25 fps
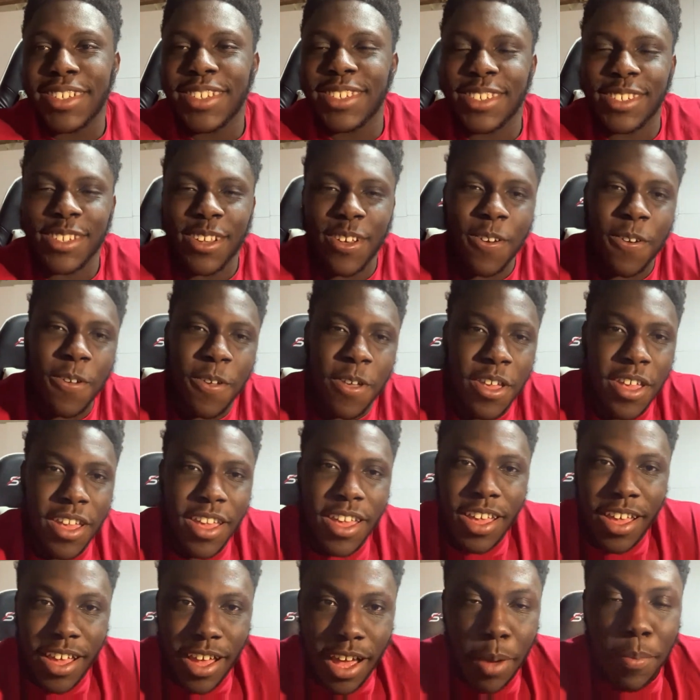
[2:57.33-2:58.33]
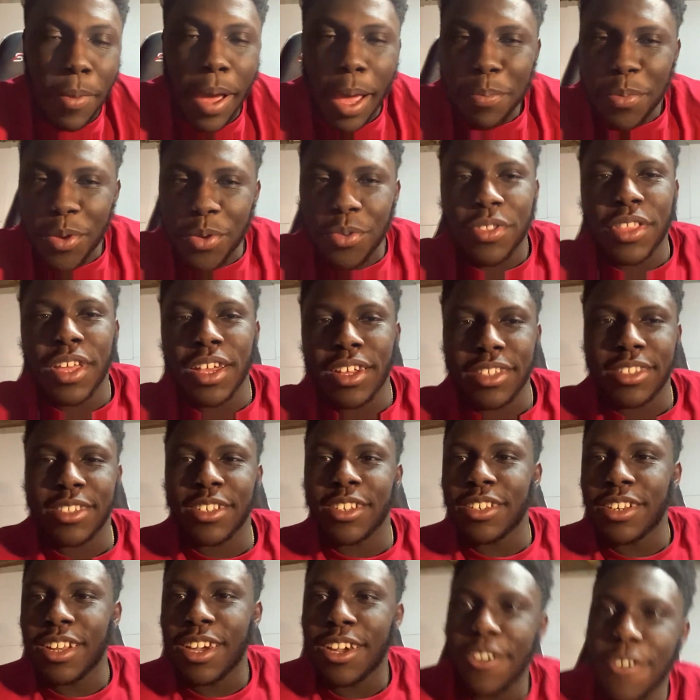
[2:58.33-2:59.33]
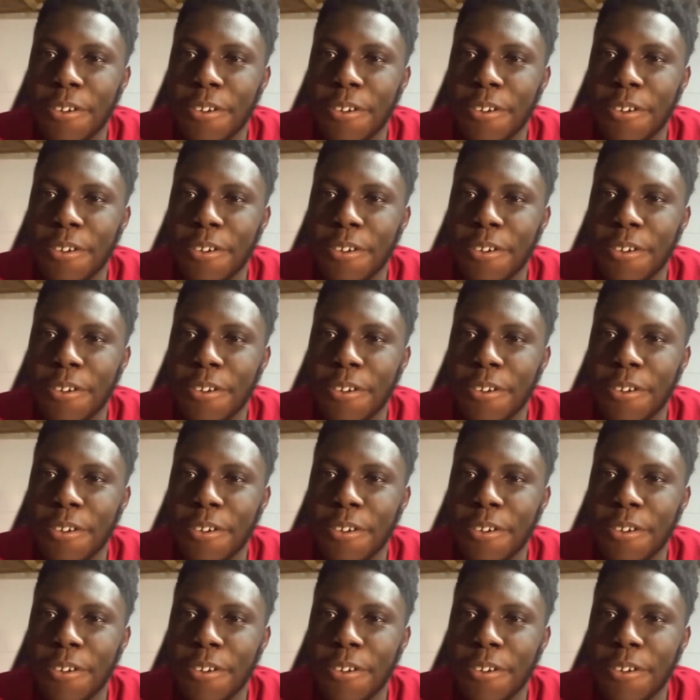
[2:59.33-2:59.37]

So, I'm happy with how it turned out.